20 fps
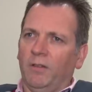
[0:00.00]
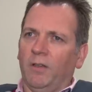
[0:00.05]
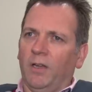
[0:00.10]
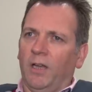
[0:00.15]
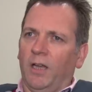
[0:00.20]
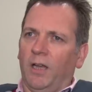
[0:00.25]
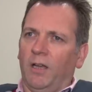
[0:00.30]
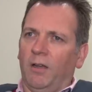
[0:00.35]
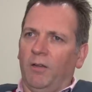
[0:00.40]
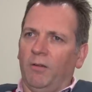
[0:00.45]

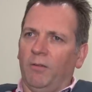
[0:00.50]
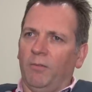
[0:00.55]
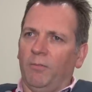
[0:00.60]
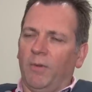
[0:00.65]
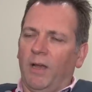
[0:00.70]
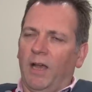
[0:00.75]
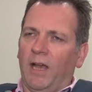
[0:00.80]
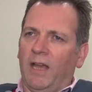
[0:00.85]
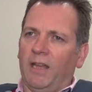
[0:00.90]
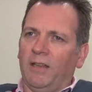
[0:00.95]

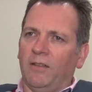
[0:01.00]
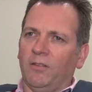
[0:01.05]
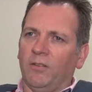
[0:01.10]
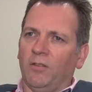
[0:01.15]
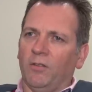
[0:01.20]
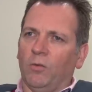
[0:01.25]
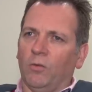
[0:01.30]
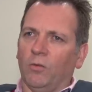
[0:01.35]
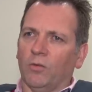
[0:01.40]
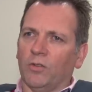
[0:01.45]
and
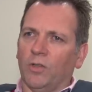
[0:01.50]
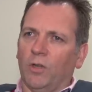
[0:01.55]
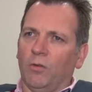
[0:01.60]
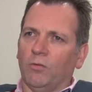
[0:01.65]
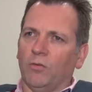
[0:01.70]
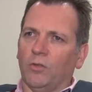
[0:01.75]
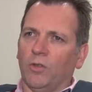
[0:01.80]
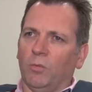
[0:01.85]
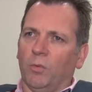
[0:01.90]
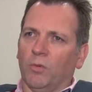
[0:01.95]
also
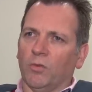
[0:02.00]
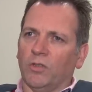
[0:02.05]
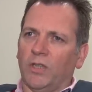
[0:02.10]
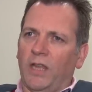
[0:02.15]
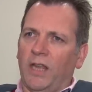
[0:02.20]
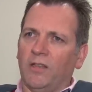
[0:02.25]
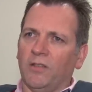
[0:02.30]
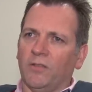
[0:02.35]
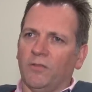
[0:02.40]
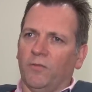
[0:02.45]

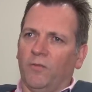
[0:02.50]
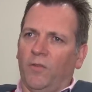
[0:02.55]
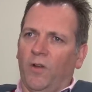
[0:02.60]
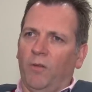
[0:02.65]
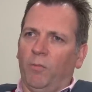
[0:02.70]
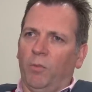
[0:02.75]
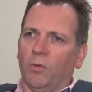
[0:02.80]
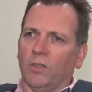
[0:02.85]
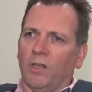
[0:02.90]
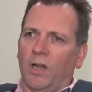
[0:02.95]
2+10s,
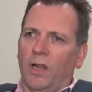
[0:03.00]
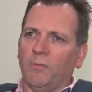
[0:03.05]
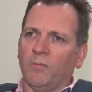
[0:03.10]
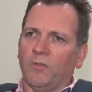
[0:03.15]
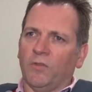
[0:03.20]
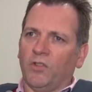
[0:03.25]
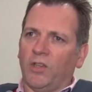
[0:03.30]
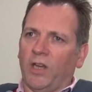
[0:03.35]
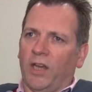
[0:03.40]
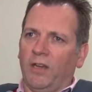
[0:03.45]
5+
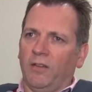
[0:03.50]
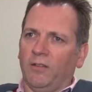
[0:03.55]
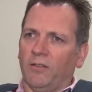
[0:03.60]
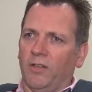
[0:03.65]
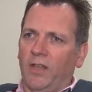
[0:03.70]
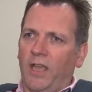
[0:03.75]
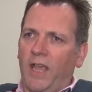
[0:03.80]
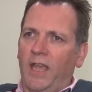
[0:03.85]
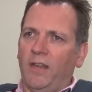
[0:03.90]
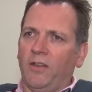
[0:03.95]
claims, check into
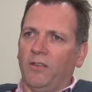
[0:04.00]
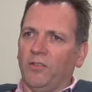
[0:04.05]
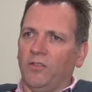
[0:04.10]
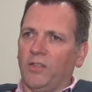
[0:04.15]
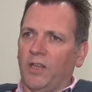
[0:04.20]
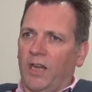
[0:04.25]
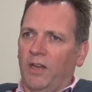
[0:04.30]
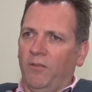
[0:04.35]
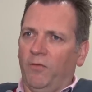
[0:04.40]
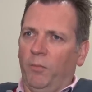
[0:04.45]
the head and
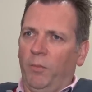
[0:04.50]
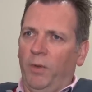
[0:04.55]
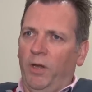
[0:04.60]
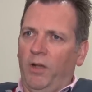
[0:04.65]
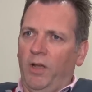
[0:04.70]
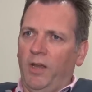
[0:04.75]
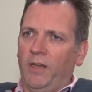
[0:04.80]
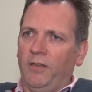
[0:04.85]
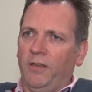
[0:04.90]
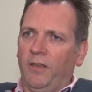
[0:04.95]
check in from
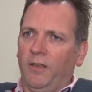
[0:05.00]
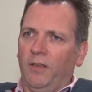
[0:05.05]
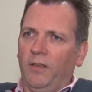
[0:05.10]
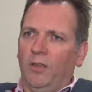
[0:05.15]
behind.